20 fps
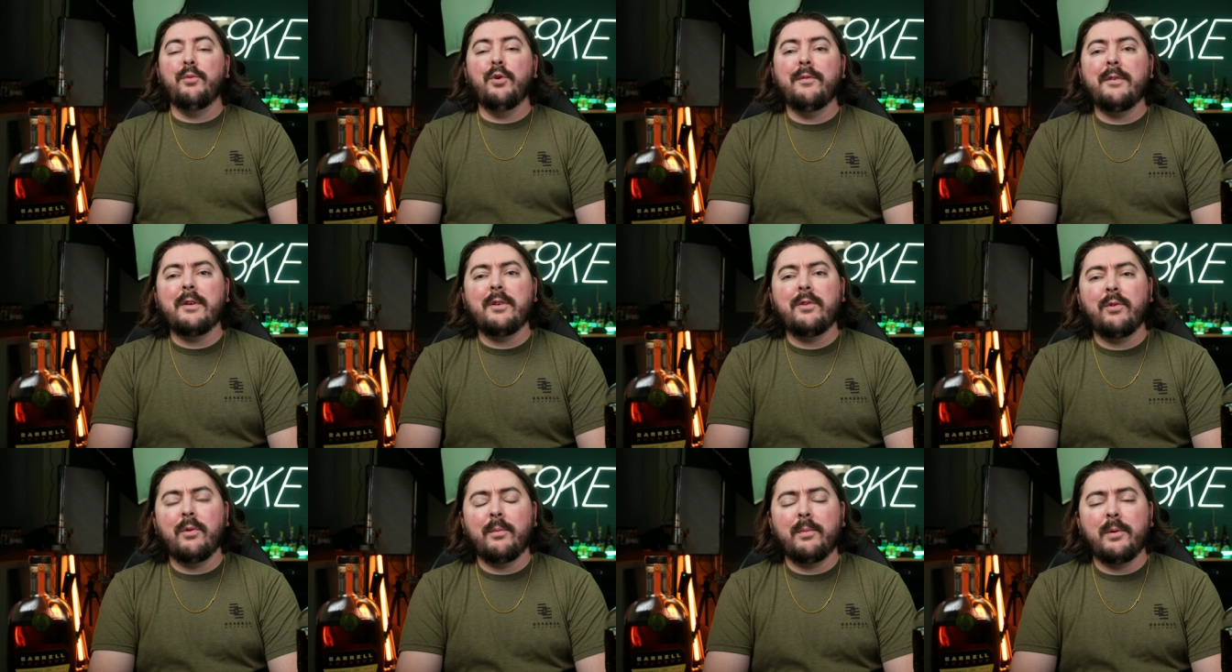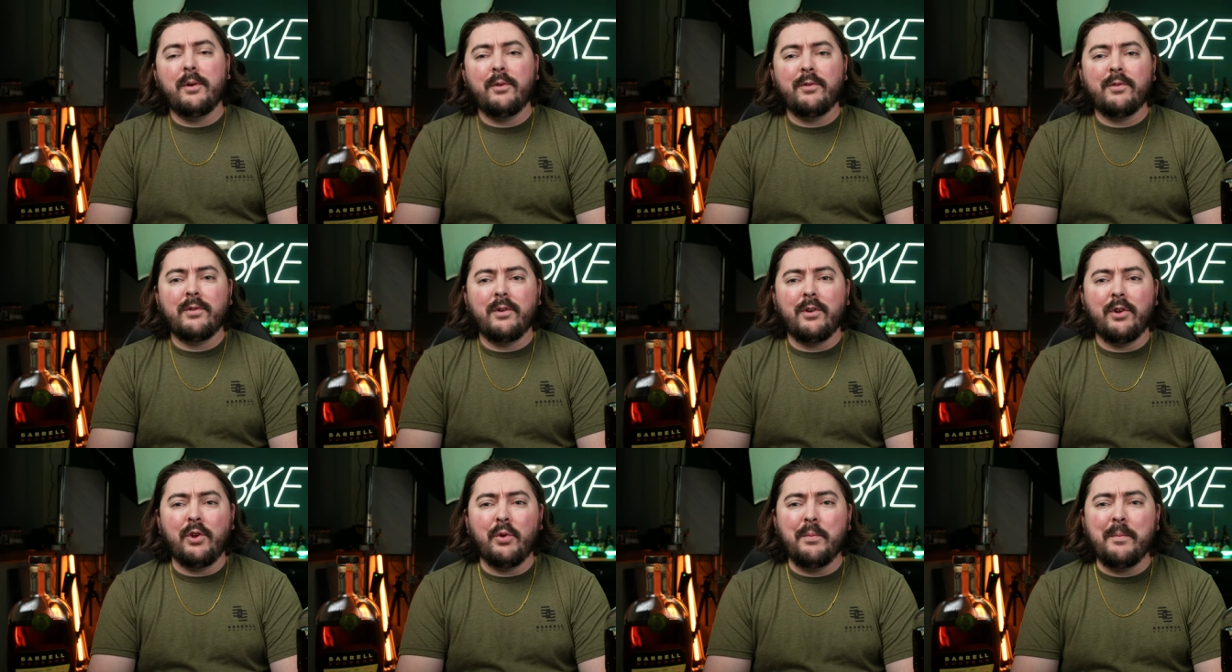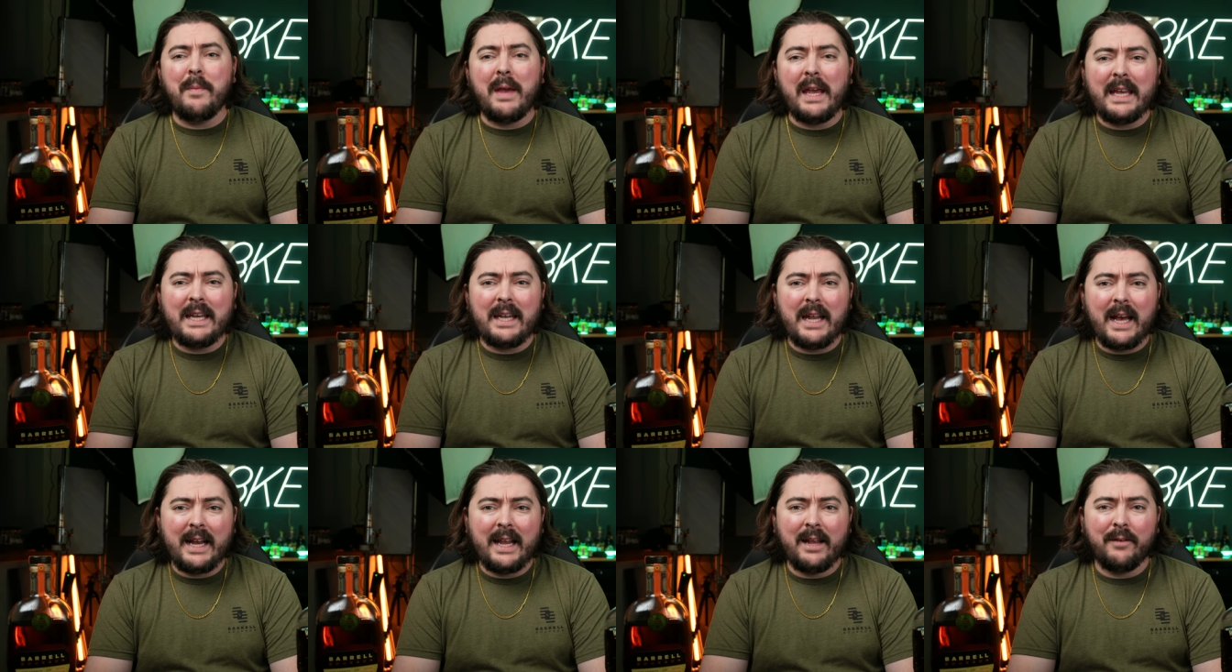moving to a producer you may
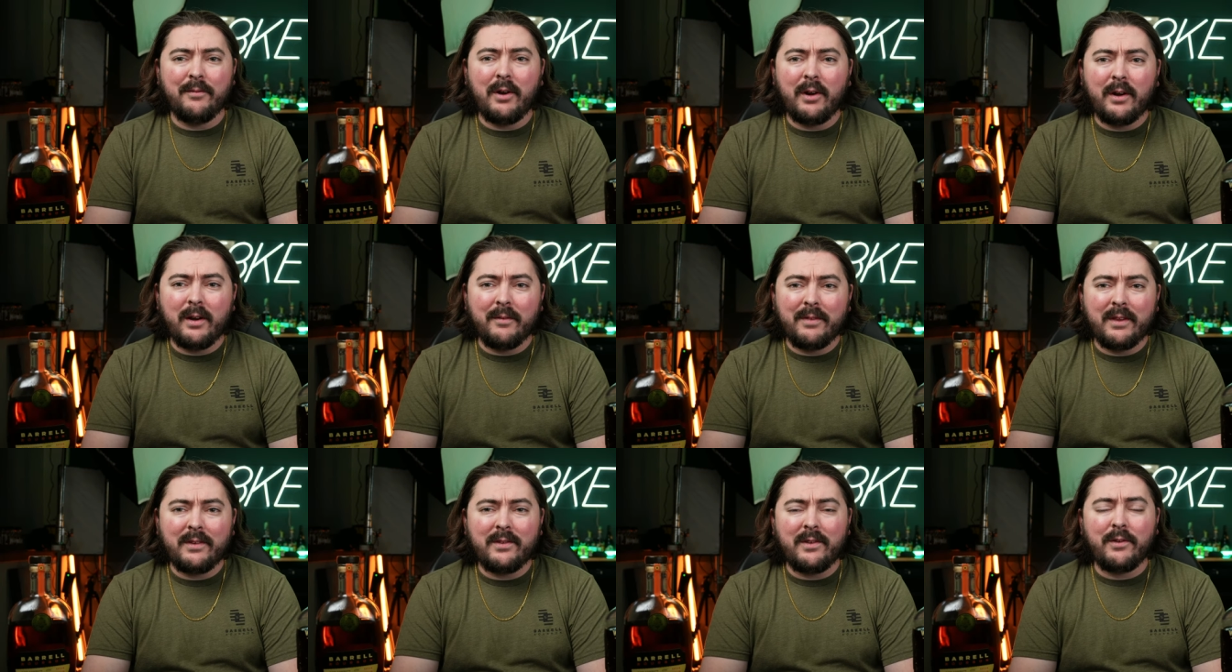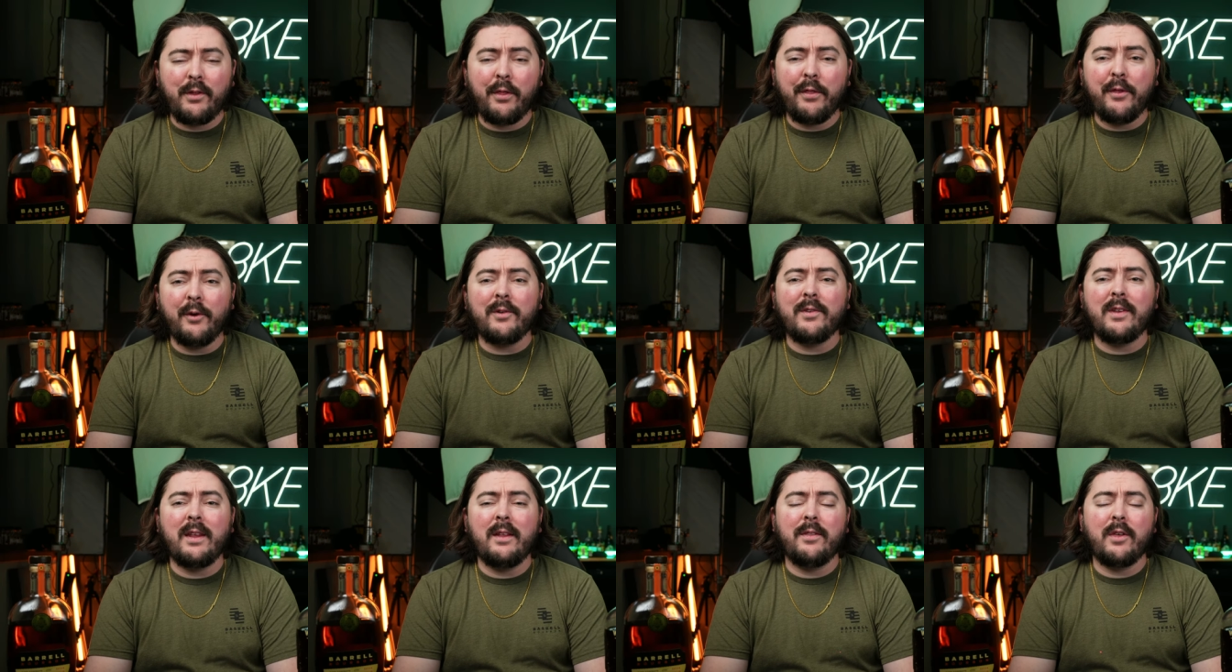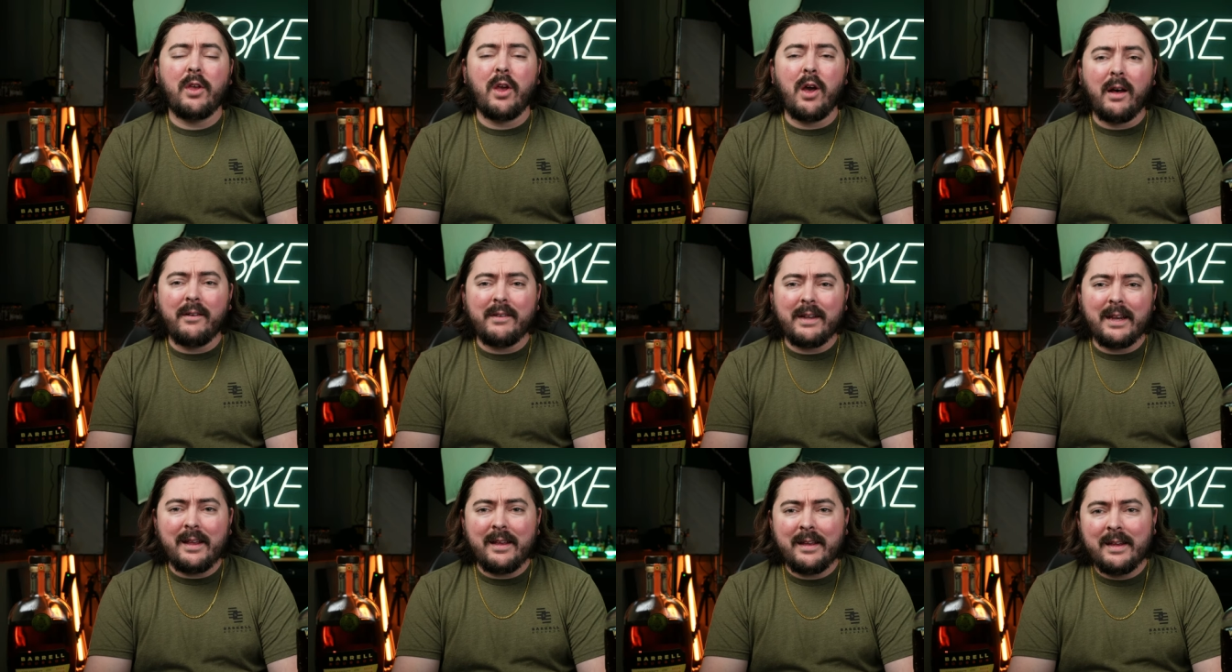not have heard of. This is 13th
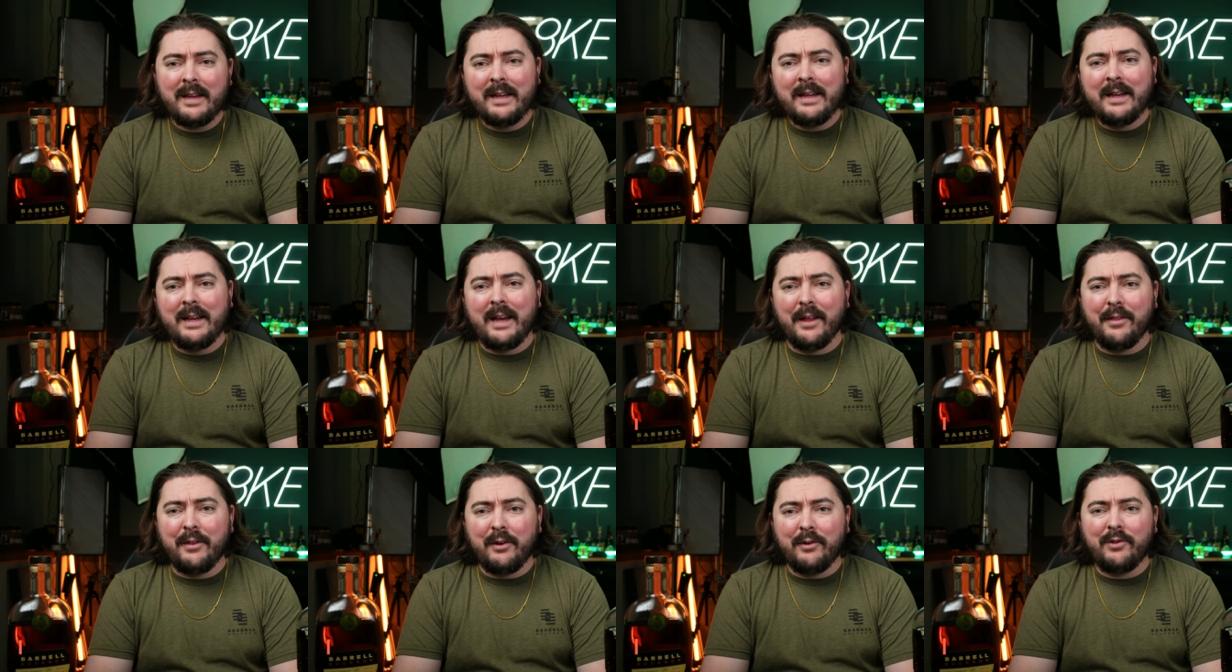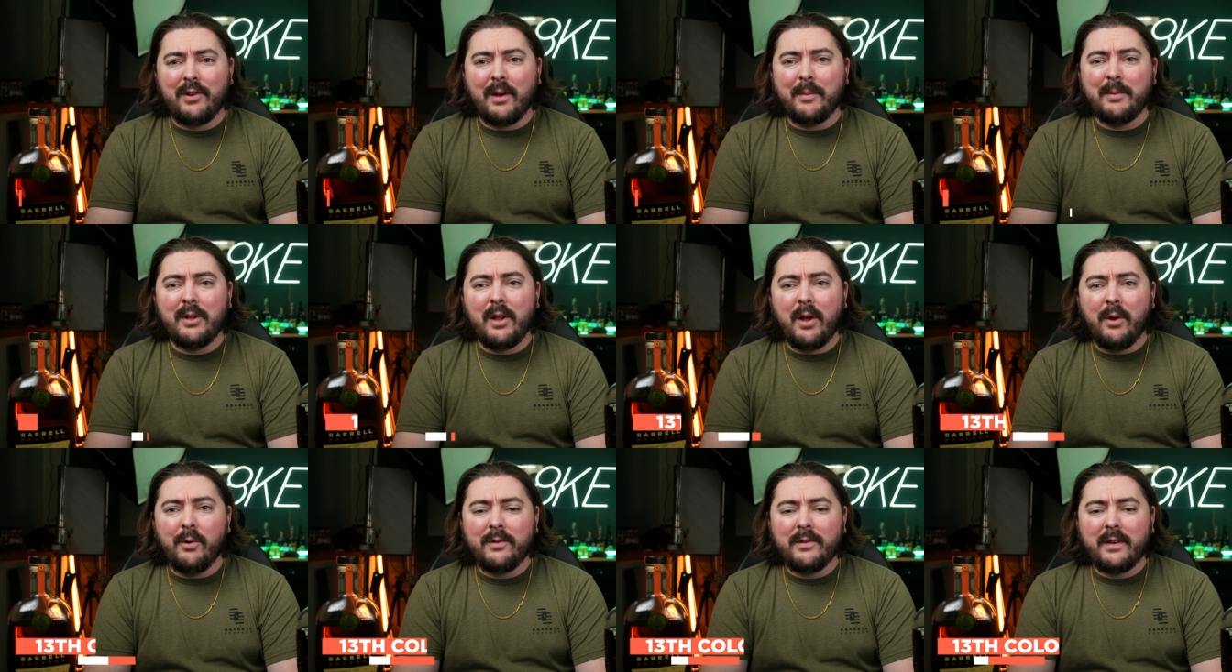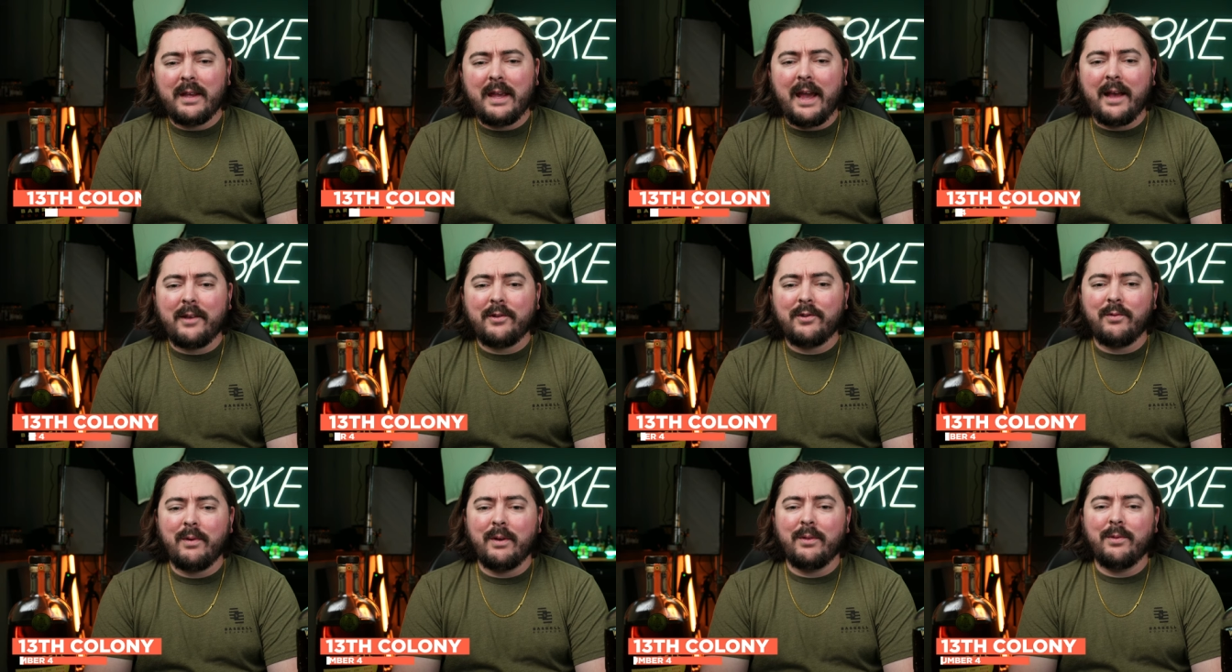Colony uh, their double oaked
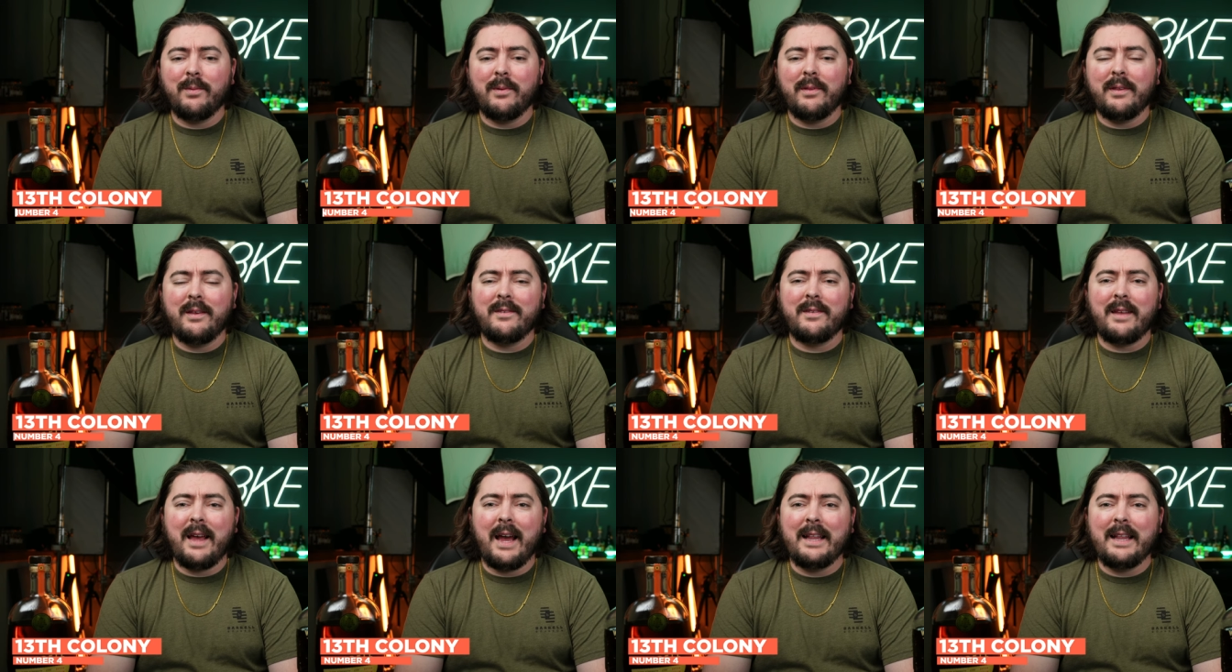cask strength release.